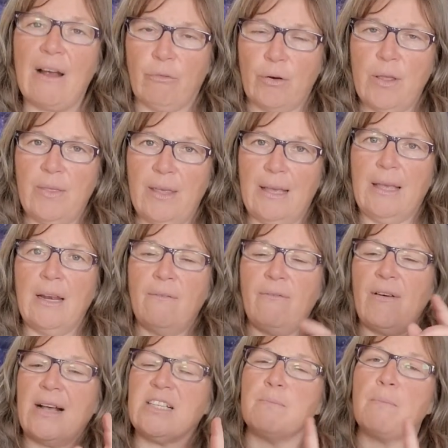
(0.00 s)
everything. It
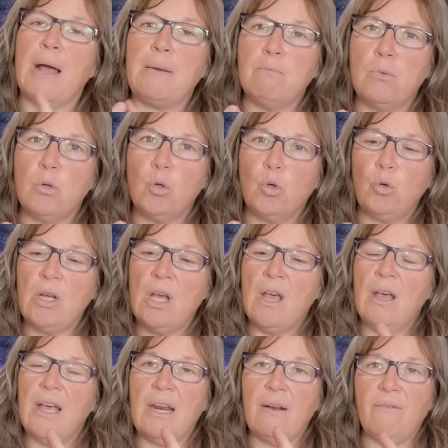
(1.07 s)
affects my mood.
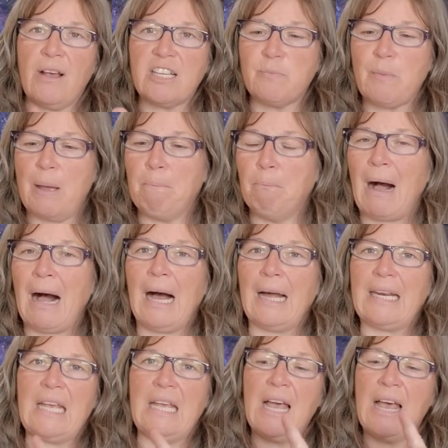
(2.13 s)
It affects my
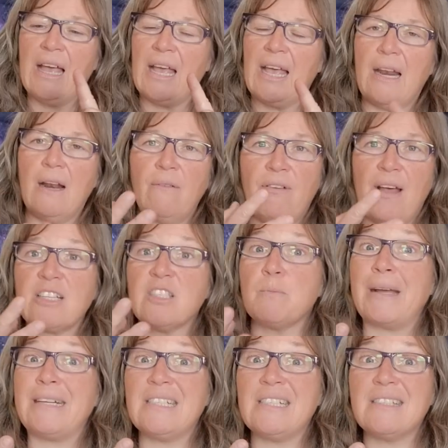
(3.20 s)
body. It
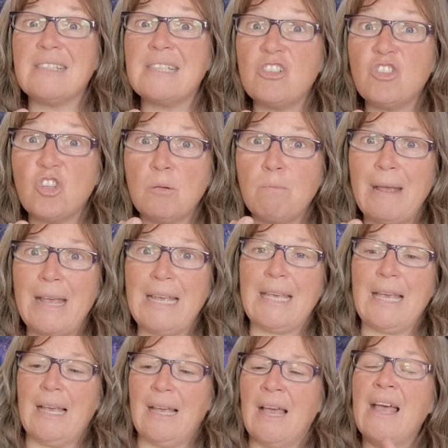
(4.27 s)
affects my
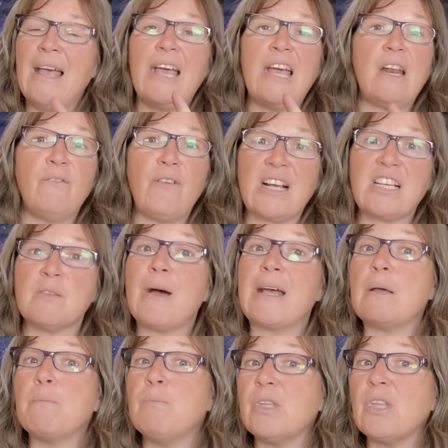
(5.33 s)
decision-making. It affects
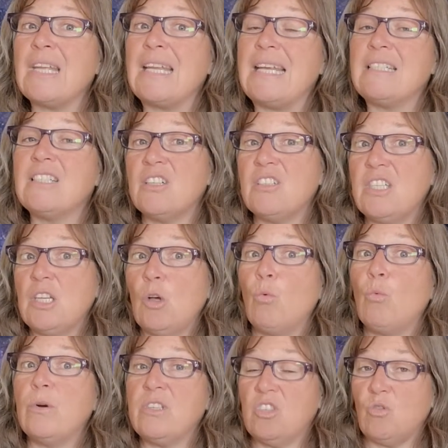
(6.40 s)
my ability to
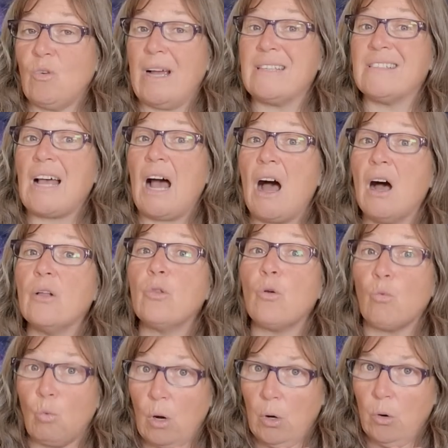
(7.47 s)
deal with stress on
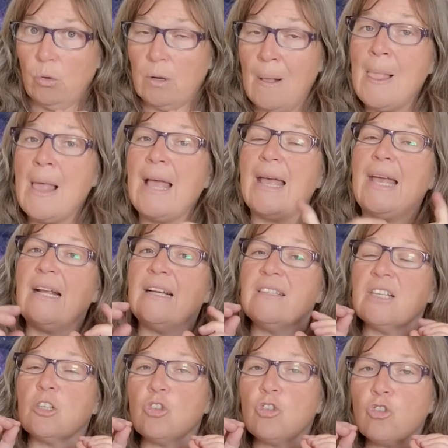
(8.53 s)
the road. It
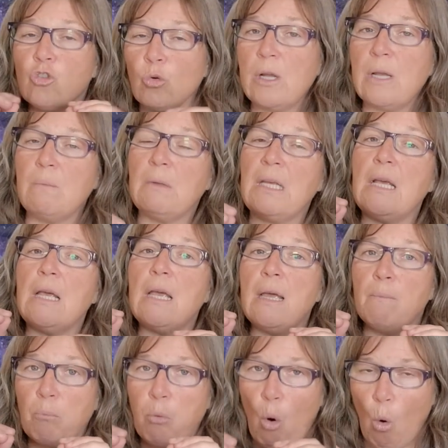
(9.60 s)
is extremely
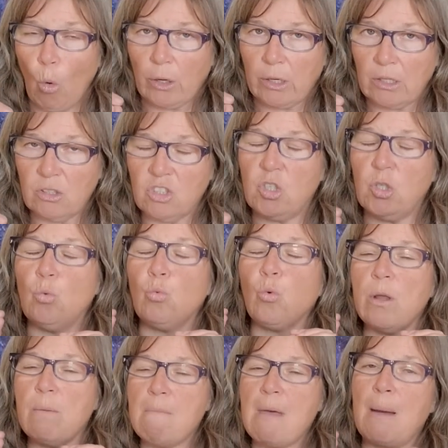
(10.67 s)
important to
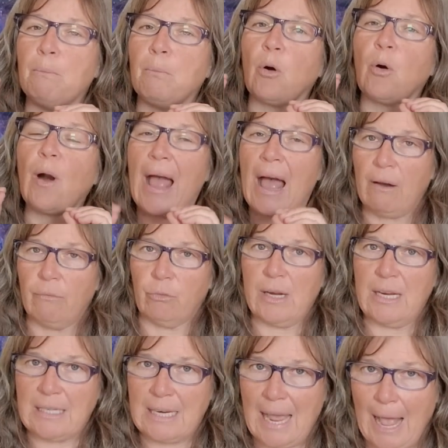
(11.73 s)
remember
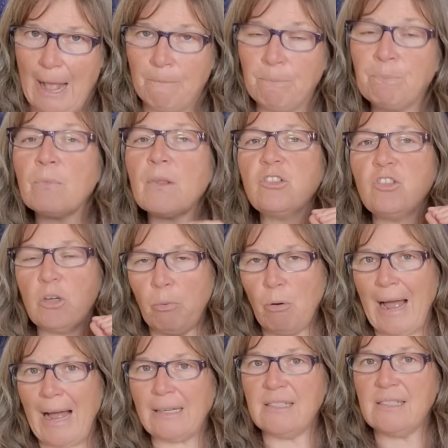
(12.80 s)
every day to
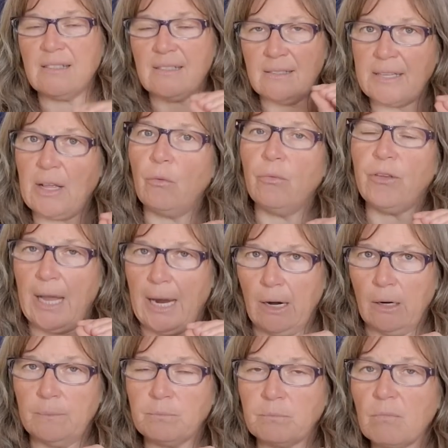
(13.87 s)
practice
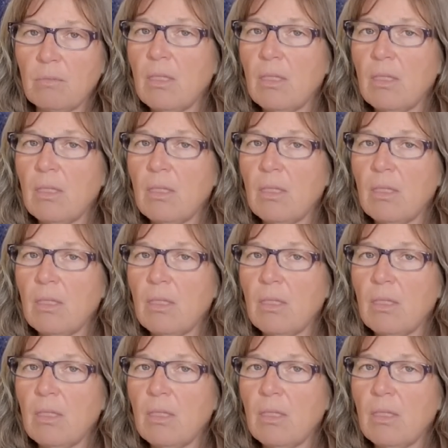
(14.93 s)
self-care.